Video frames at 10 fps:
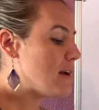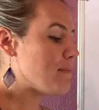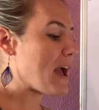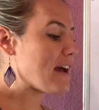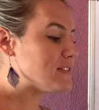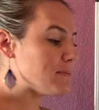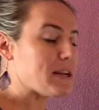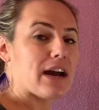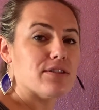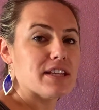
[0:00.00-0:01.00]
but have
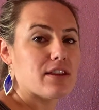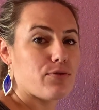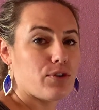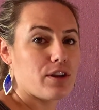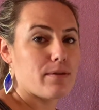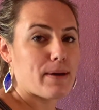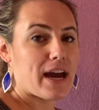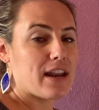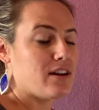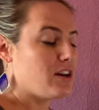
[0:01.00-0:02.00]
somebody else at the foot of the
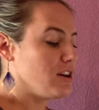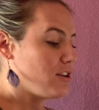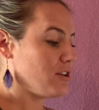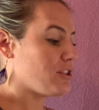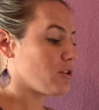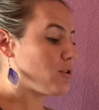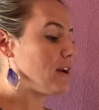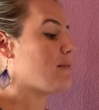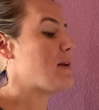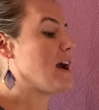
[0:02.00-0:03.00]
bed or in the
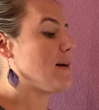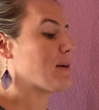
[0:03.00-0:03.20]
crib,